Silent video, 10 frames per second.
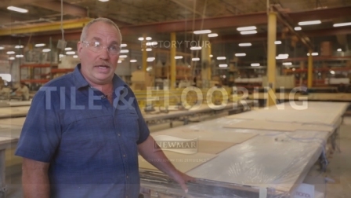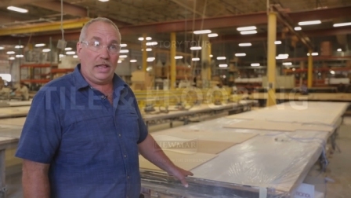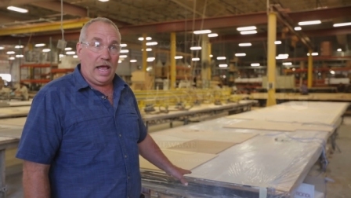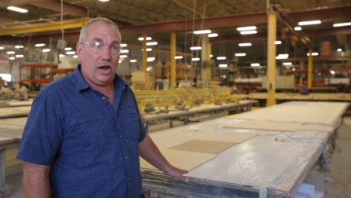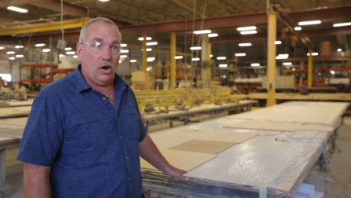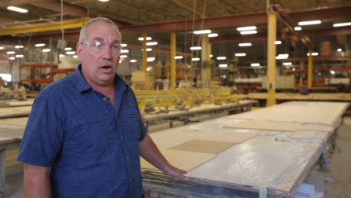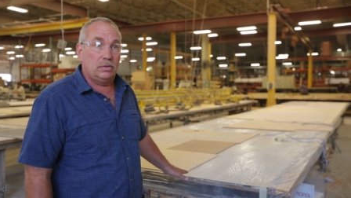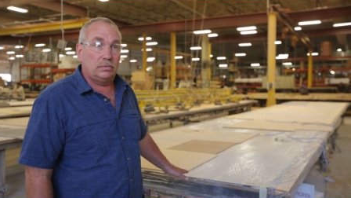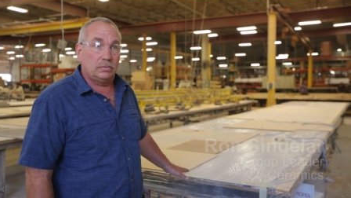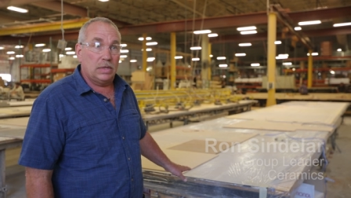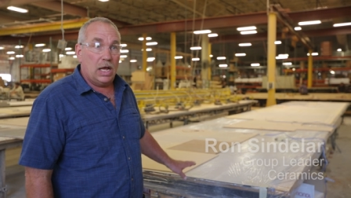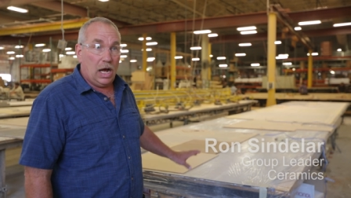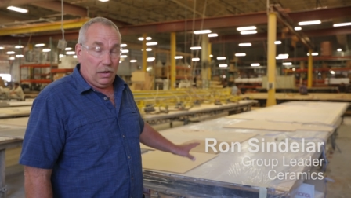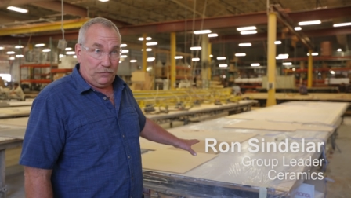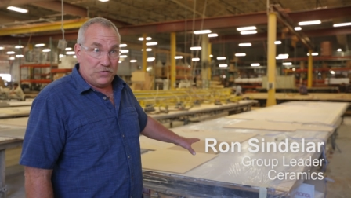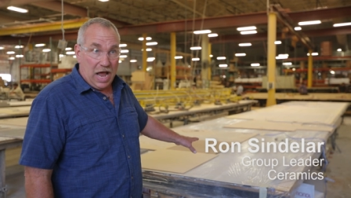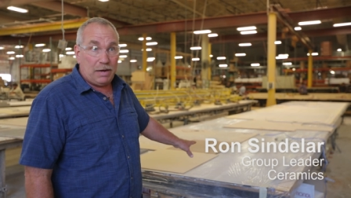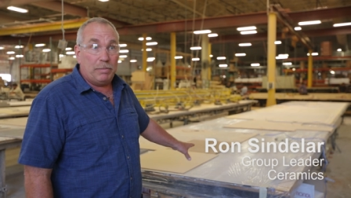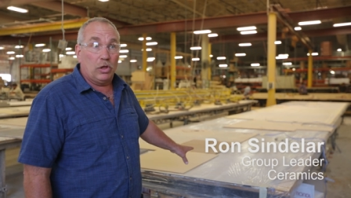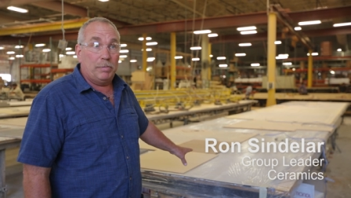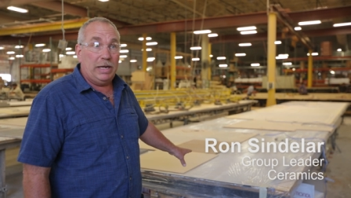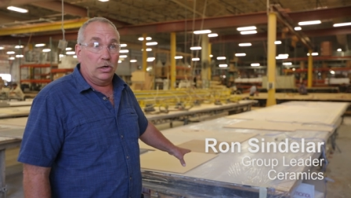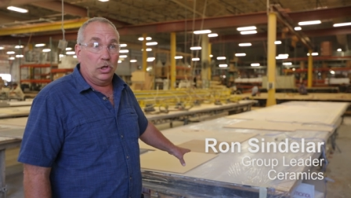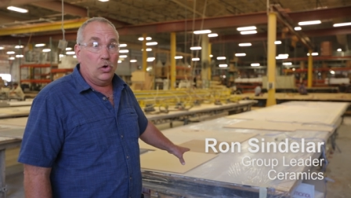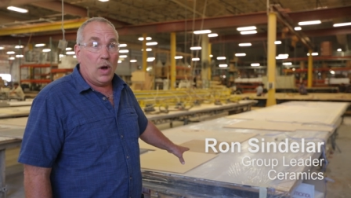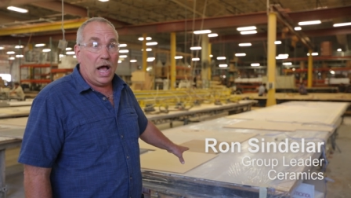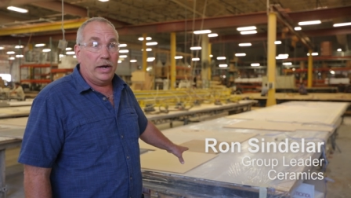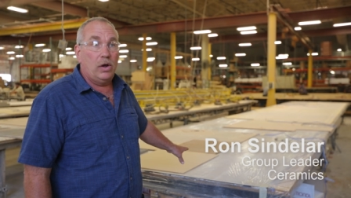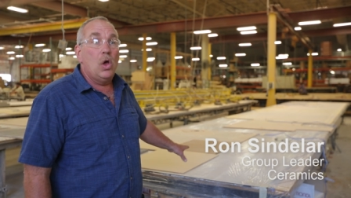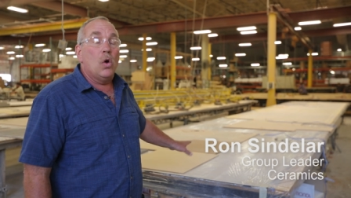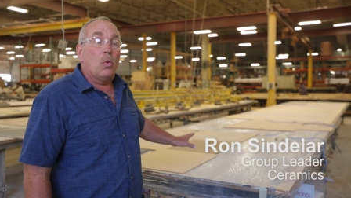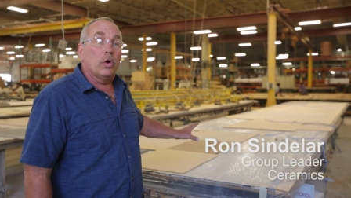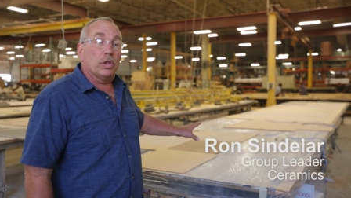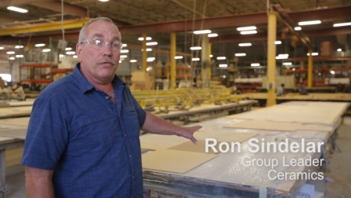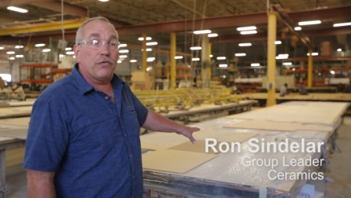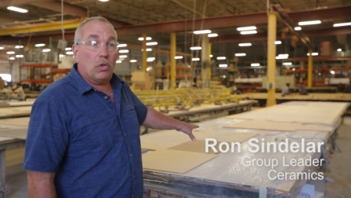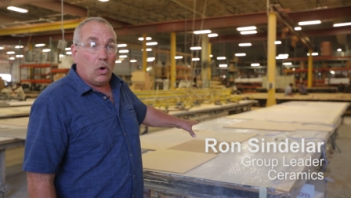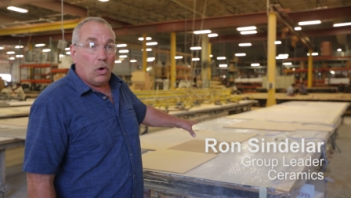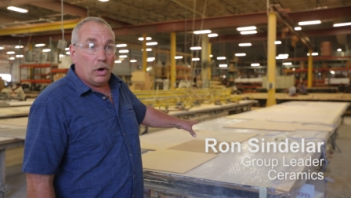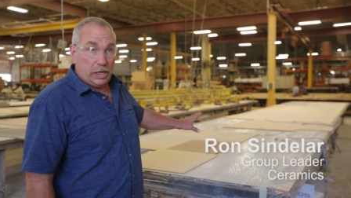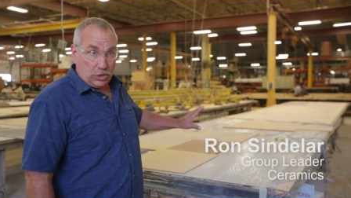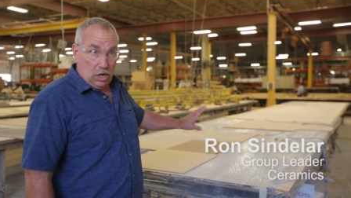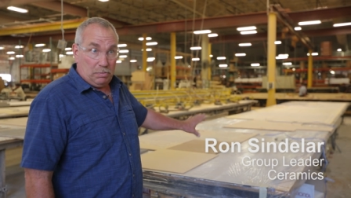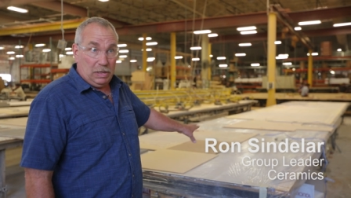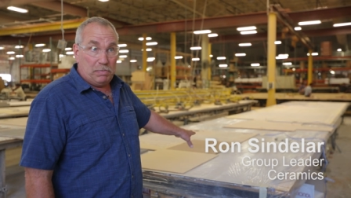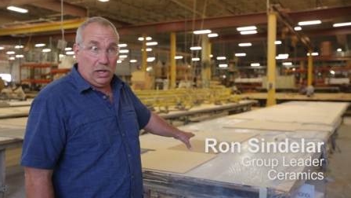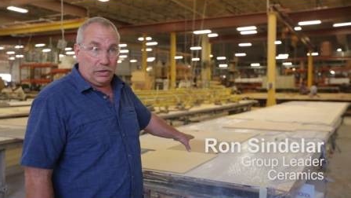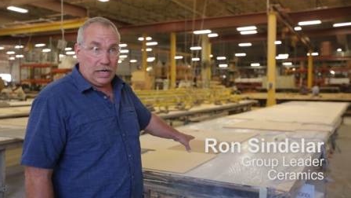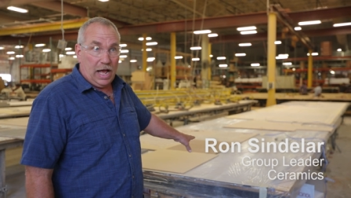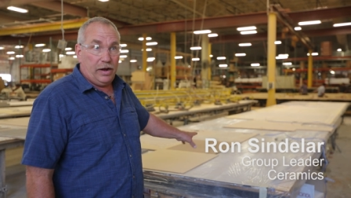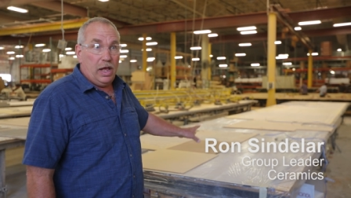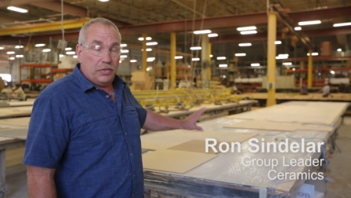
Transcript: C layer of nine millimeter Luan where the floor is going to be built on.